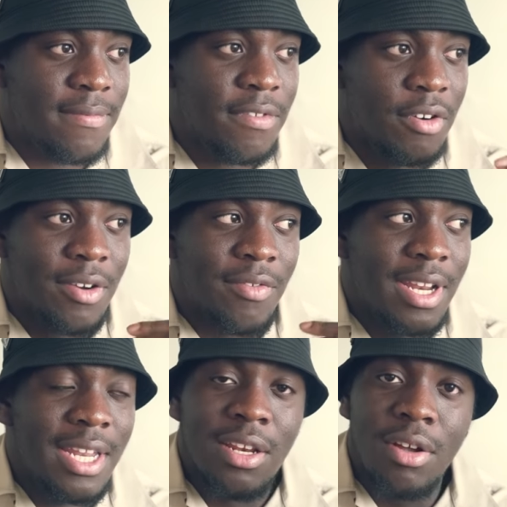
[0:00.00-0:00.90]
for a
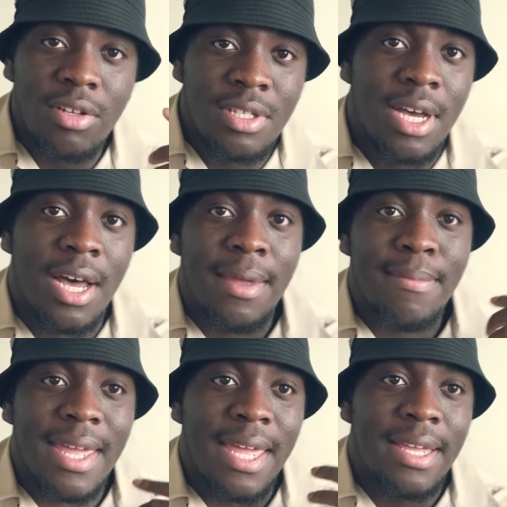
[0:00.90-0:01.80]
really long
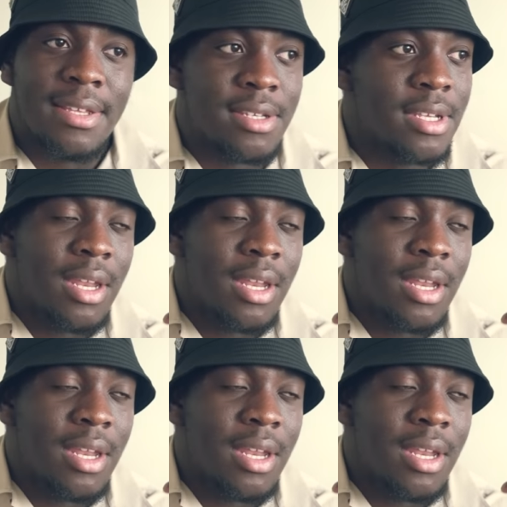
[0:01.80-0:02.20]
time is